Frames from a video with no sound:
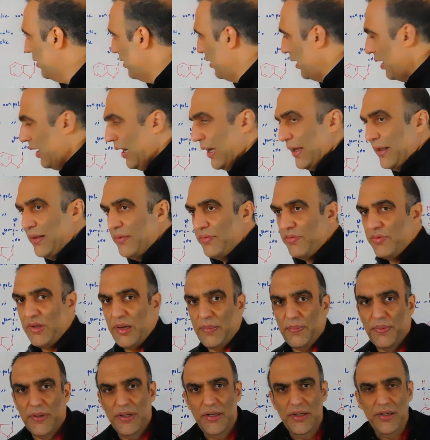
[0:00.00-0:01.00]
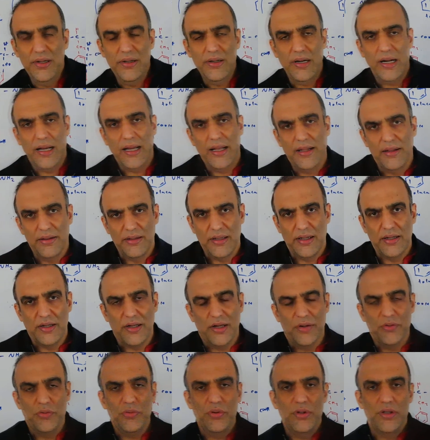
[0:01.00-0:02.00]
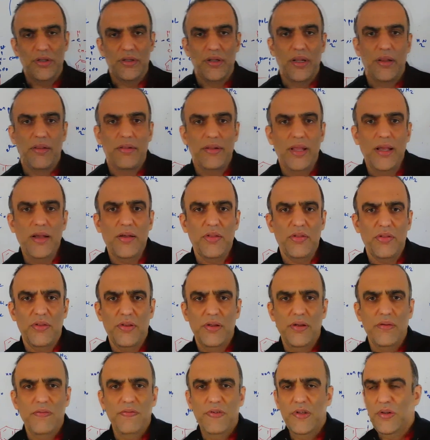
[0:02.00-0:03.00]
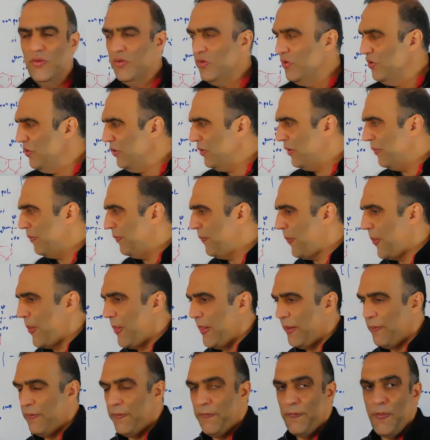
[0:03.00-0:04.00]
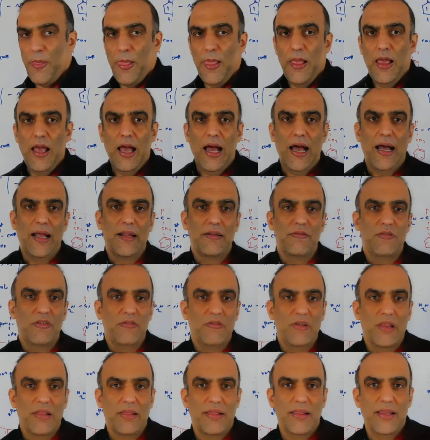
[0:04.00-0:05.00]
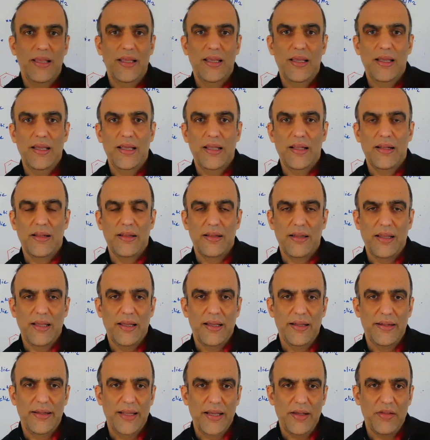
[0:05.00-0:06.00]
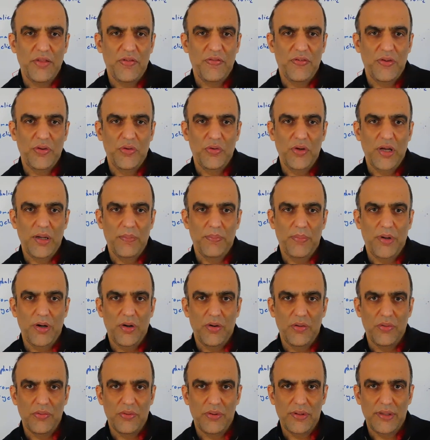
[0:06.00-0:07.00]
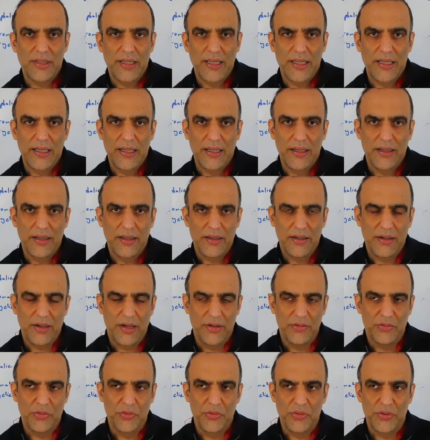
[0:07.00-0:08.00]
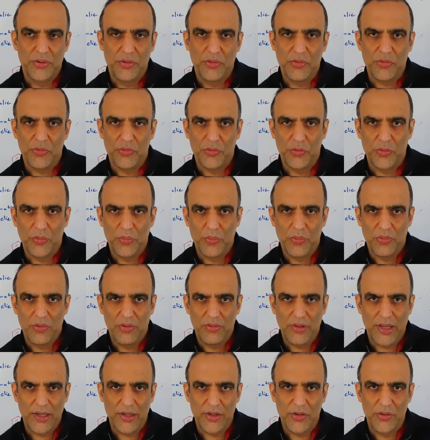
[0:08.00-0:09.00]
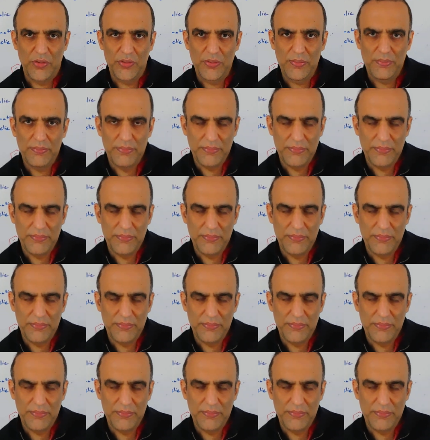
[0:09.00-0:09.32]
I stop here and I continue in the next video, and we will see in the next video about the continue these groups. Thank you.